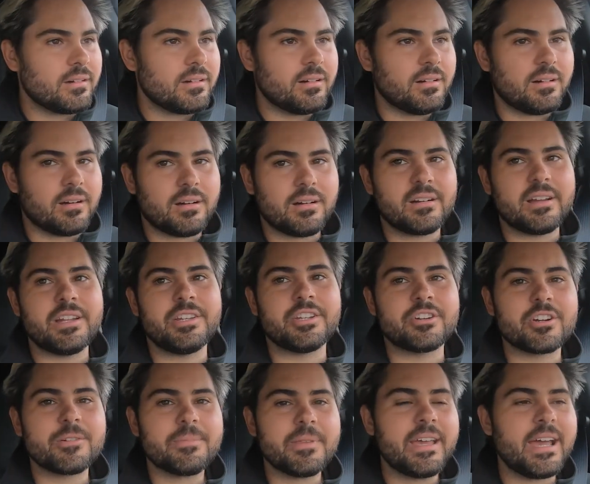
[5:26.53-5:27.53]
Ugh, in
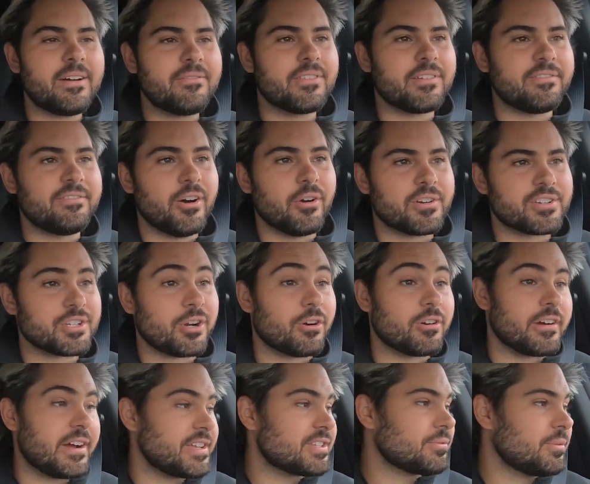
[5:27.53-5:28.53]
Europe they have the Focus
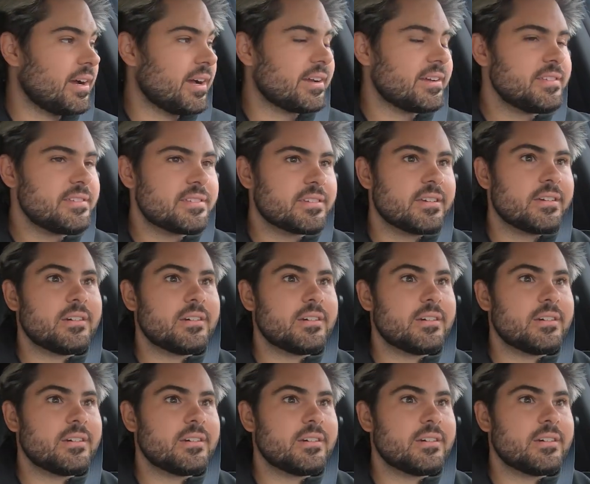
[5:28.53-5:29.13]
RS wagons.